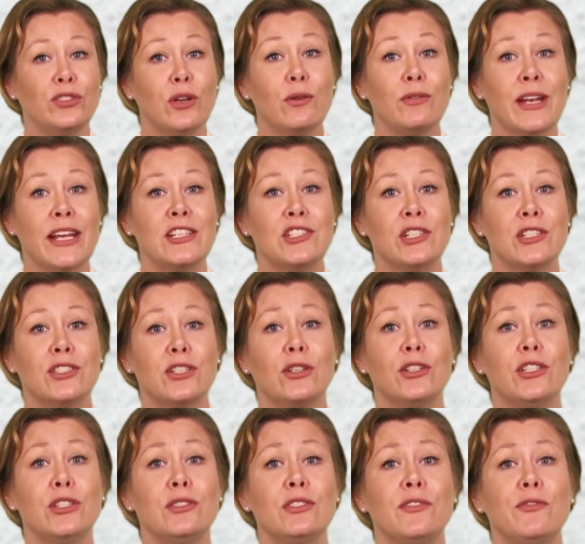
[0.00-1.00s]
donations are
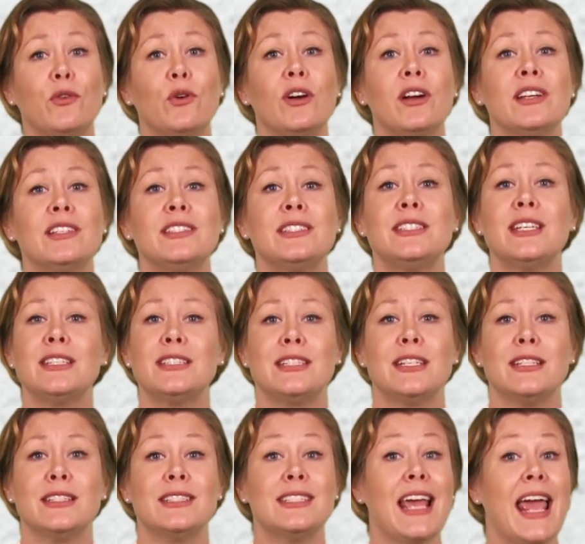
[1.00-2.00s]
used for
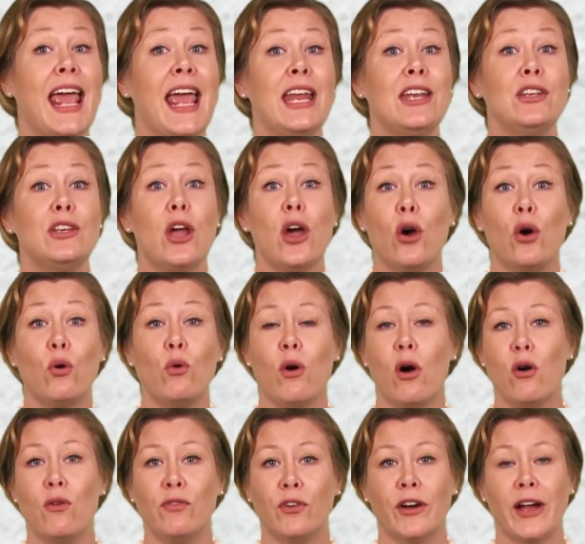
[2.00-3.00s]
assistance and no
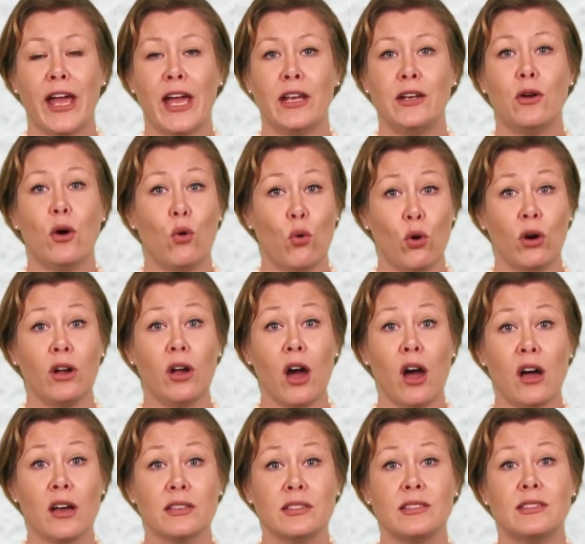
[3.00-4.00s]
overhead or
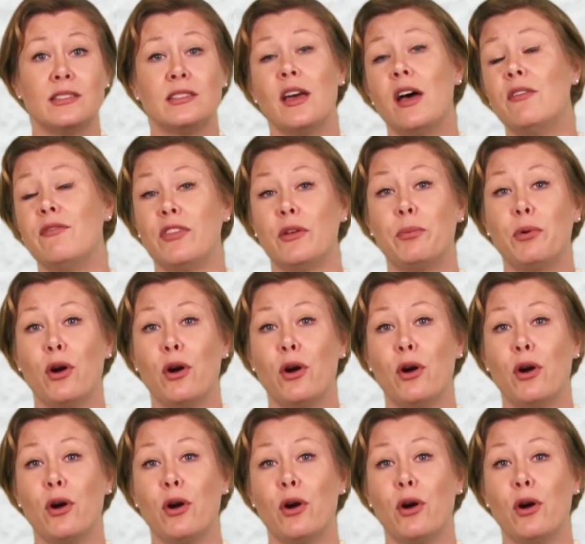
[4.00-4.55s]
costs of the